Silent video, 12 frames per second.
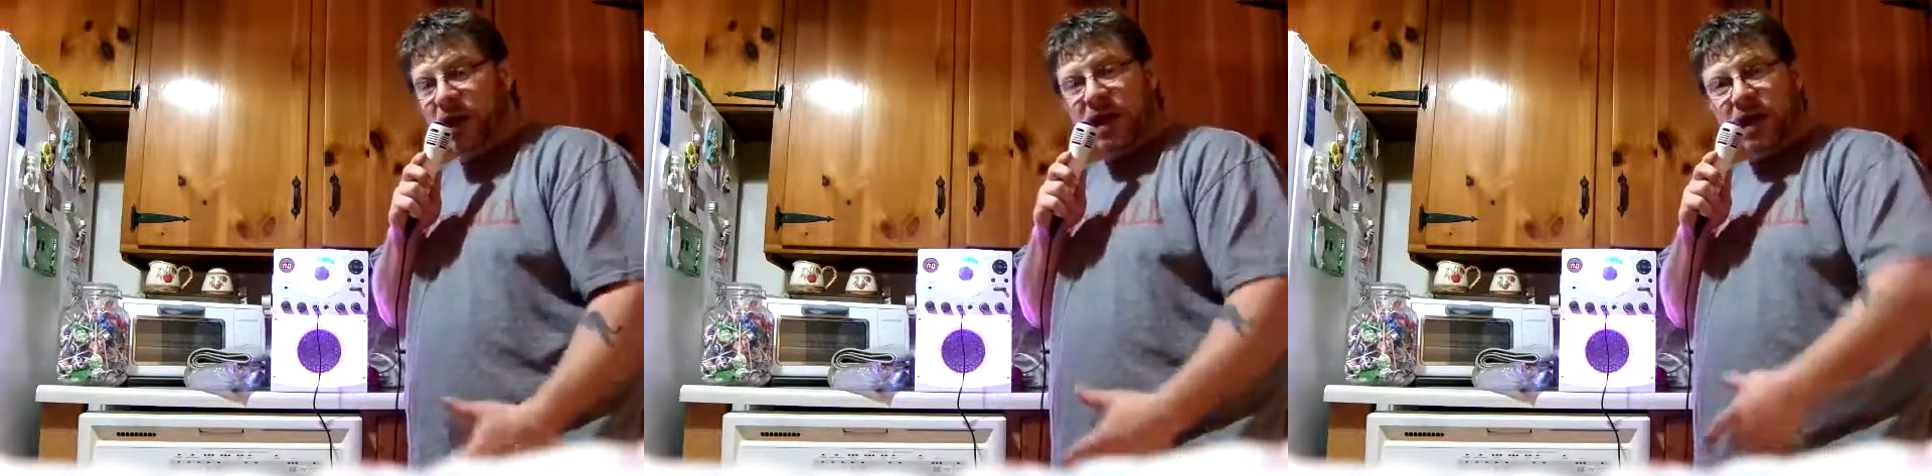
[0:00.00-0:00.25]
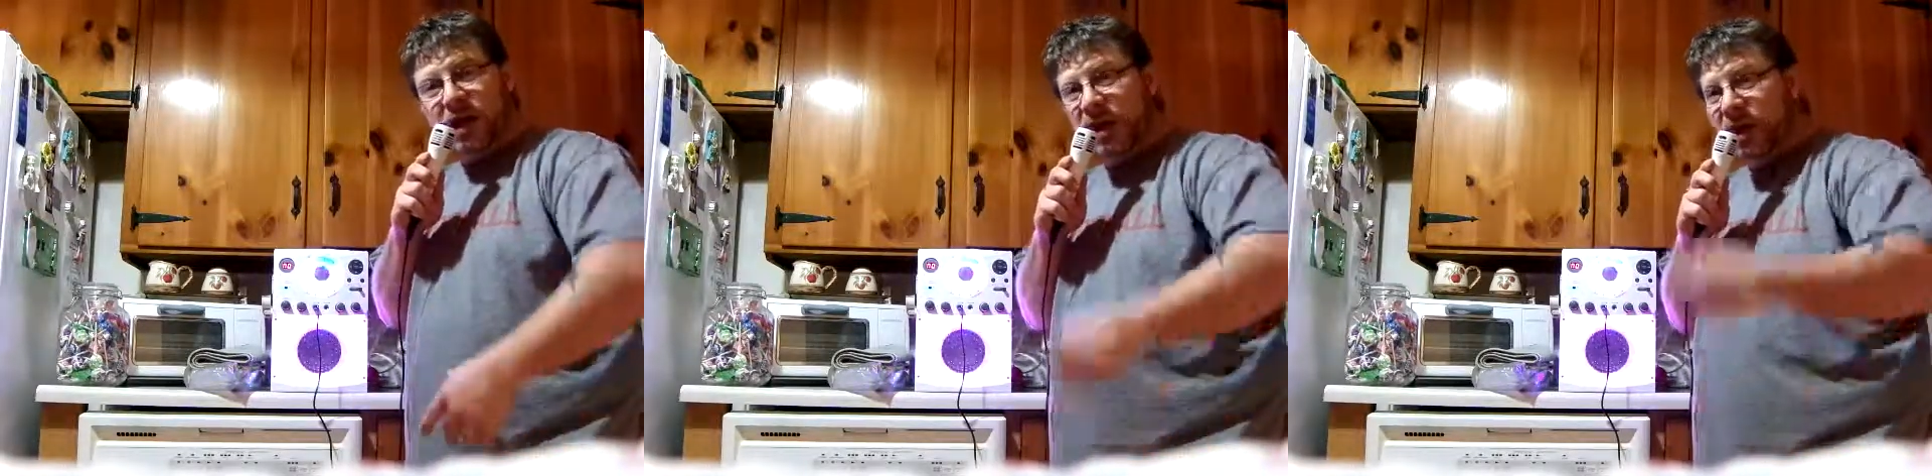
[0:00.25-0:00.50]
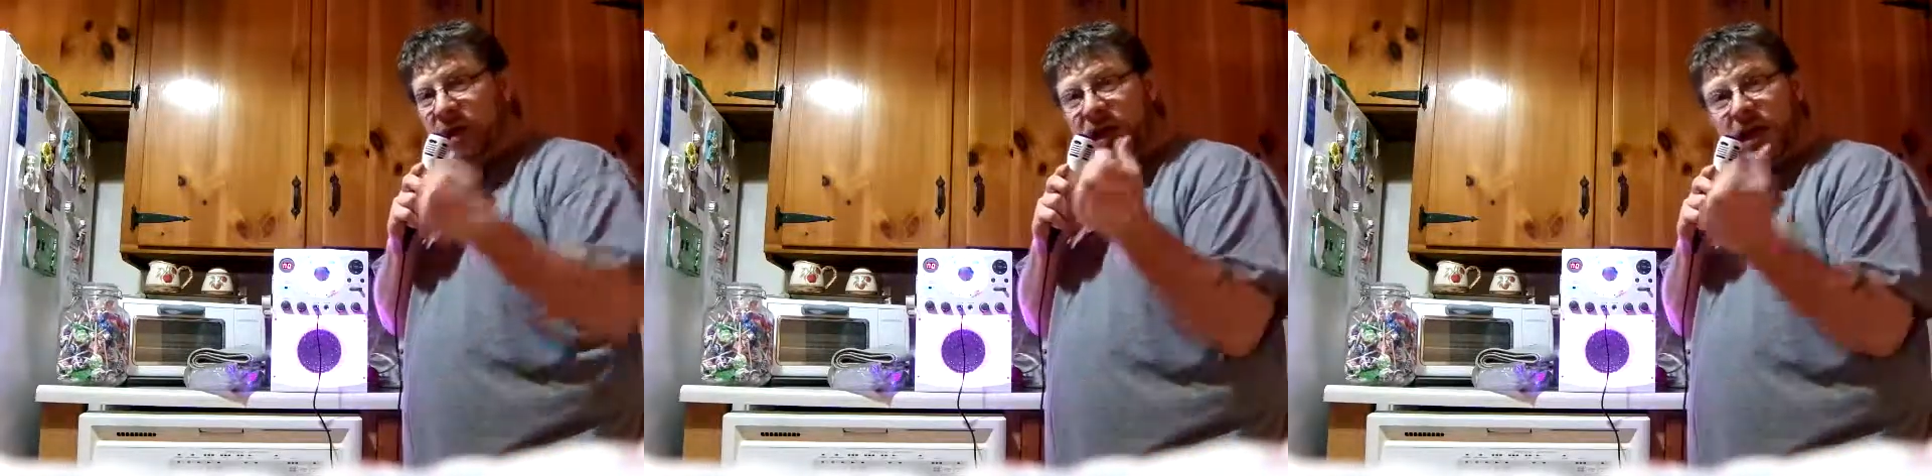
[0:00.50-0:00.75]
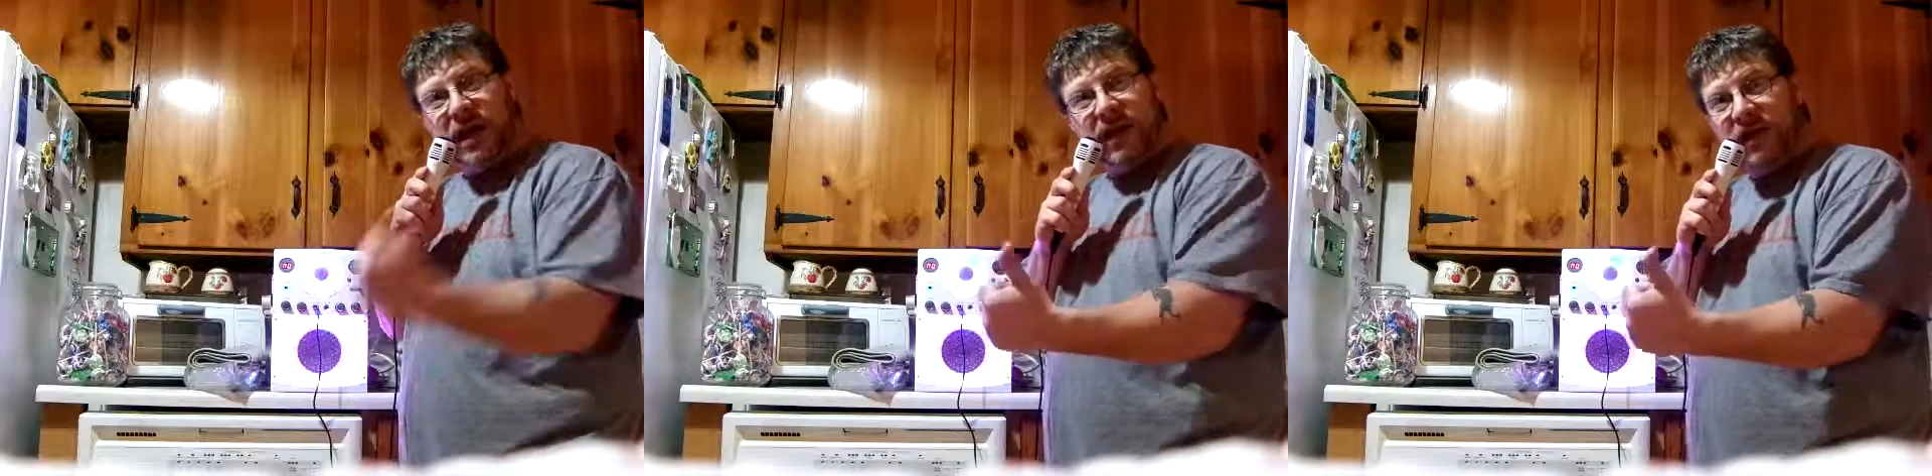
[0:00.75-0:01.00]
and
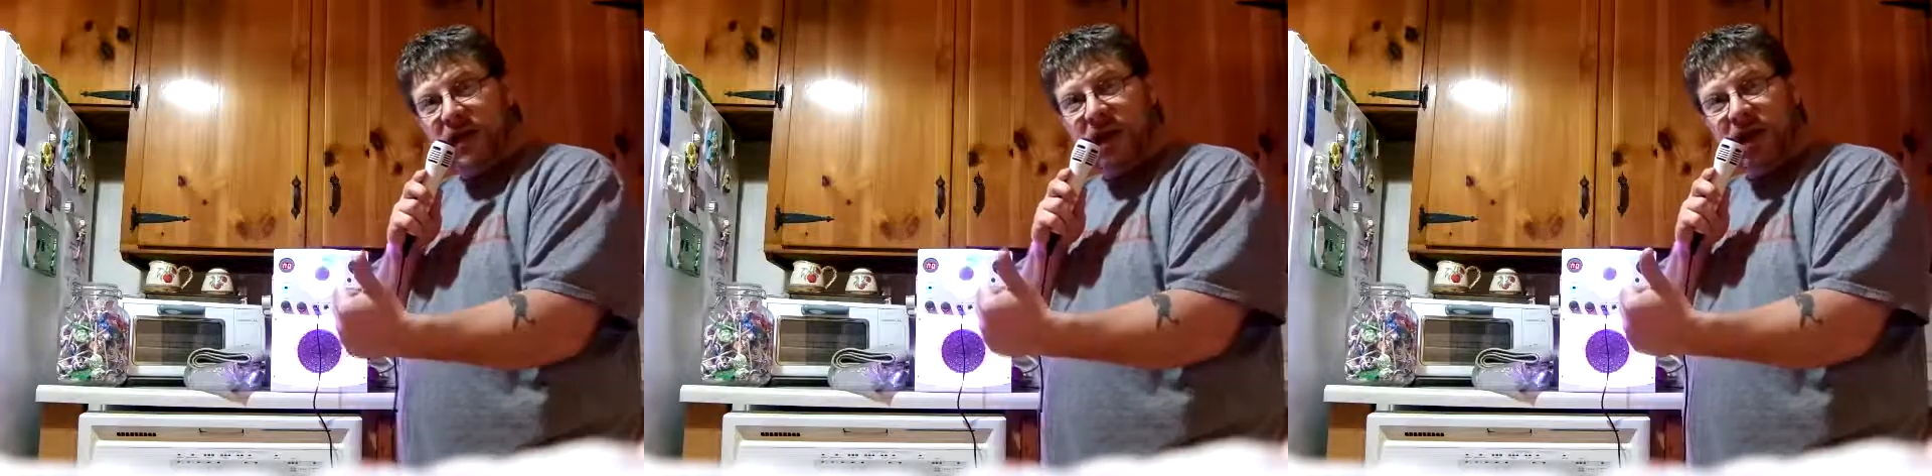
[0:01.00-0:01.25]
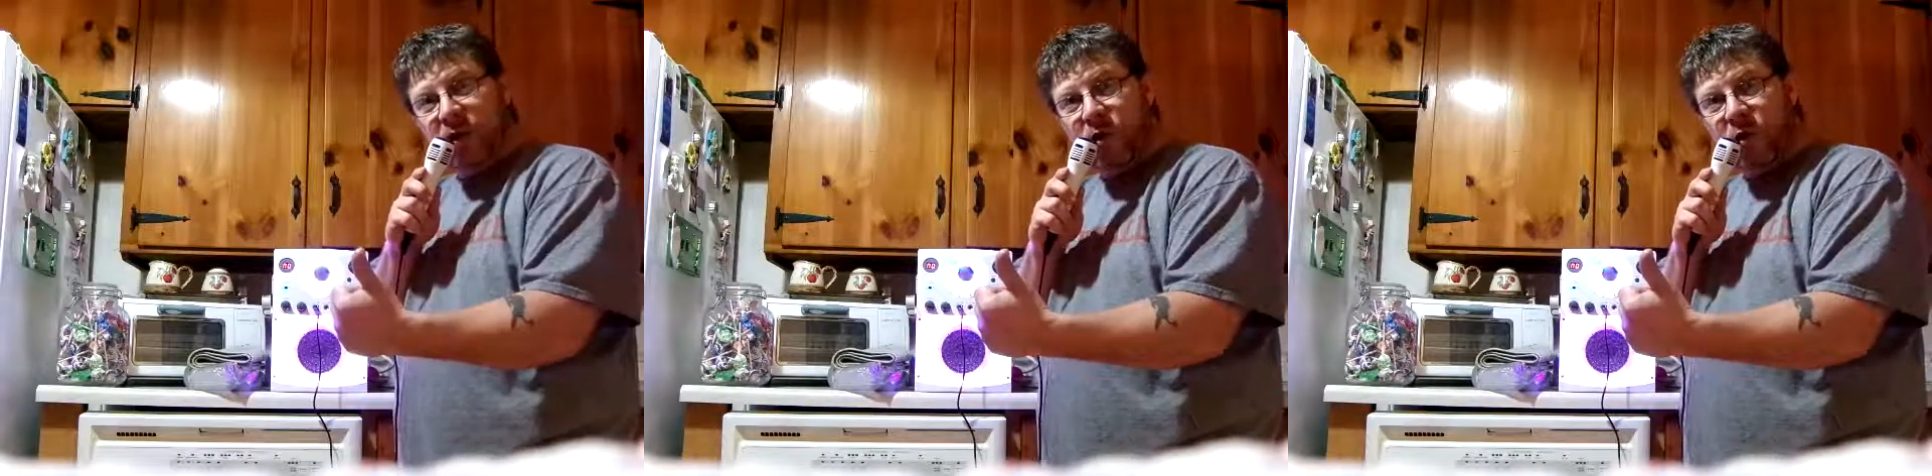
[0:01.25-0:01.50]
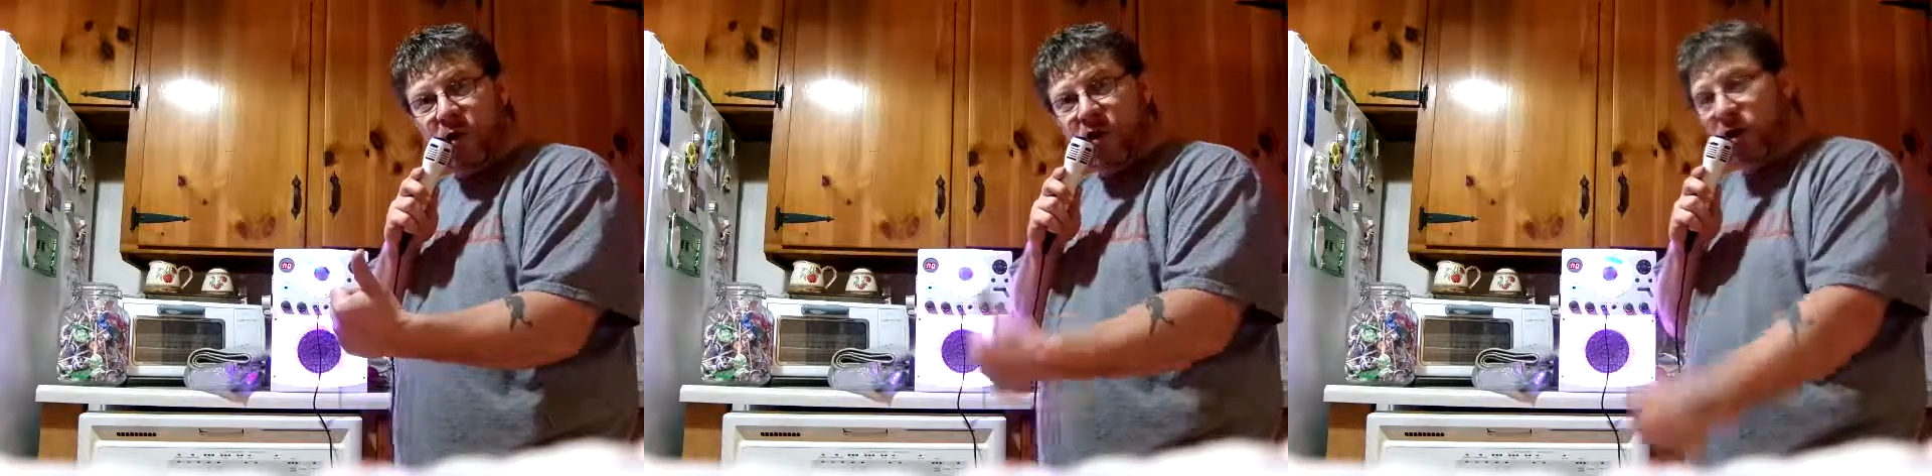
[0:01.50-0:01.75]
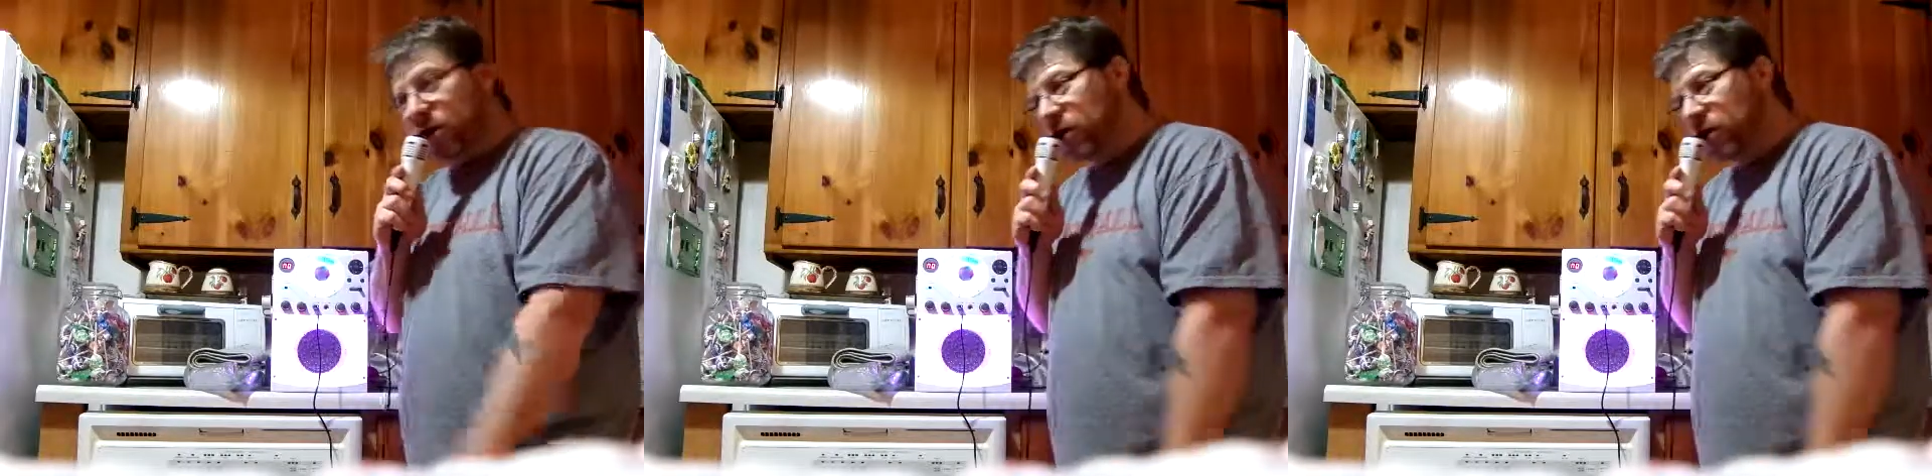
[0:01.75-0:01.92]
getting the day going good,